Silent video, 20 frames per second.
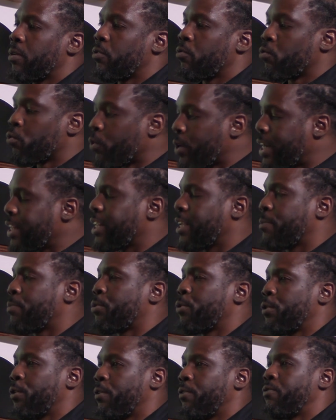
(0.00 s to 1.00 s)
really
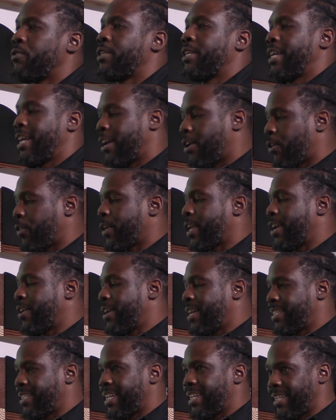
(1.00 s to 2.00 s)
proves healthcare
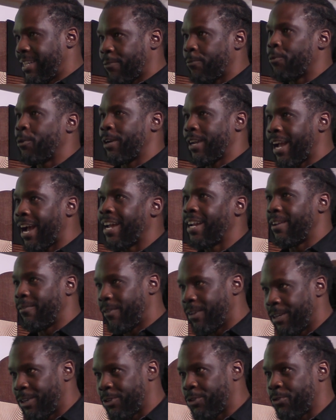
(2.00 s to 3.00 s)
is a different kind of
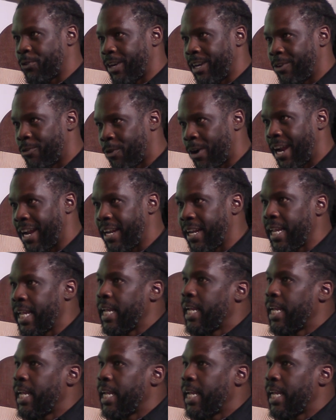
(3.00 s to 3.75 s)
industry, right?